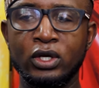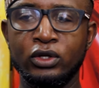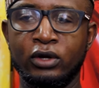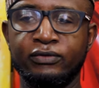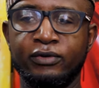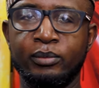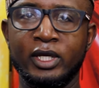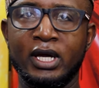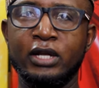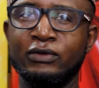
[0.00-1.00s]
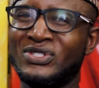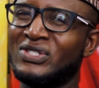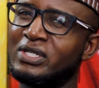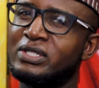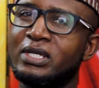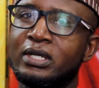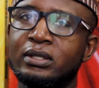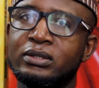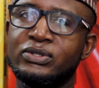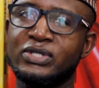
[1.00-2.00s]
not from the kind of
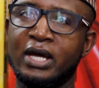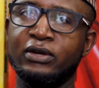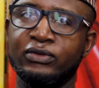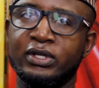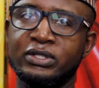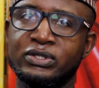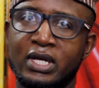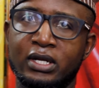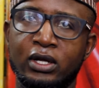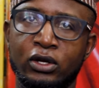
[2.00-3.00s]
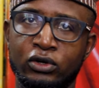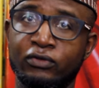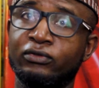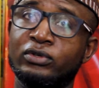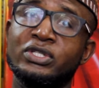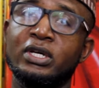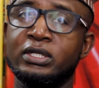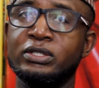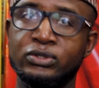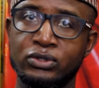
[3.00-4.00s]
city side of things that a lot of
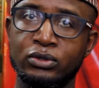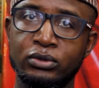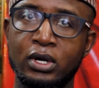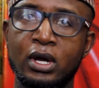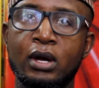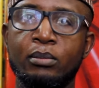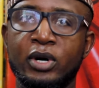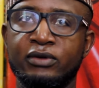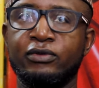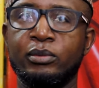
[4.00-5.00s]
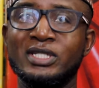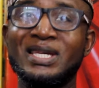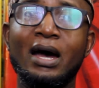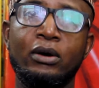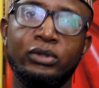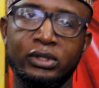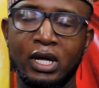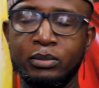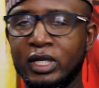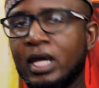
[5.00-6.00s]
returnees know, but from a town.
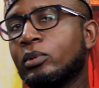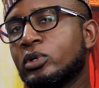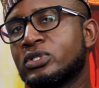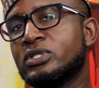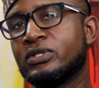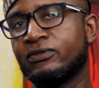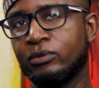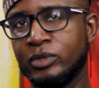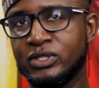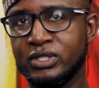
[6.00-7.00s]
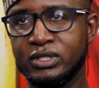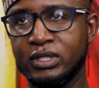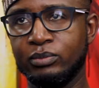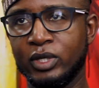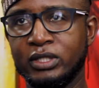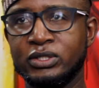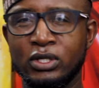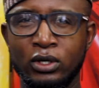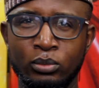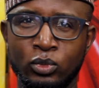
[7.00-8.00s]
I mean, Cape Coast is the former city, but it's
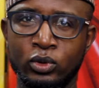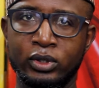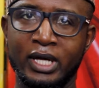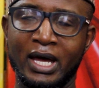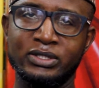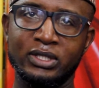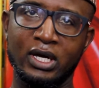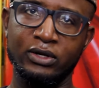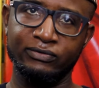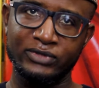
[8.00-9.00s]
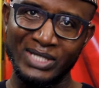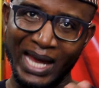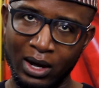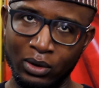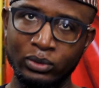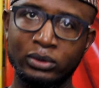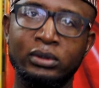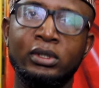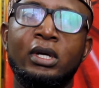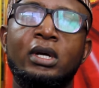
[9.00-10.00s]
a lot more, it has a kind of
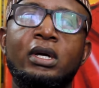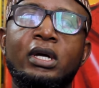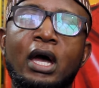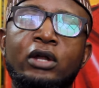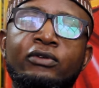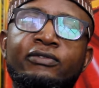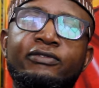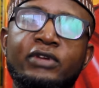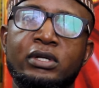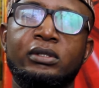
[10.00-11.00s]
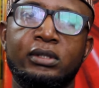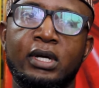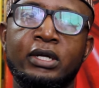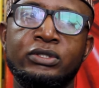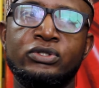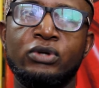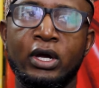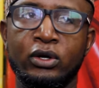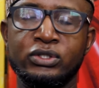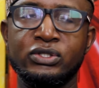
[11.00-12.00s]
town kind of feel. And so
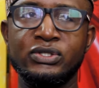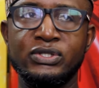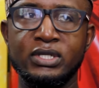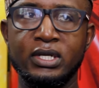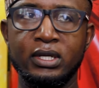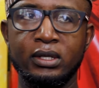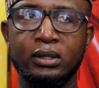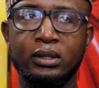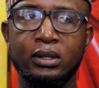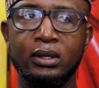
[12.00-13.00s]
I got to see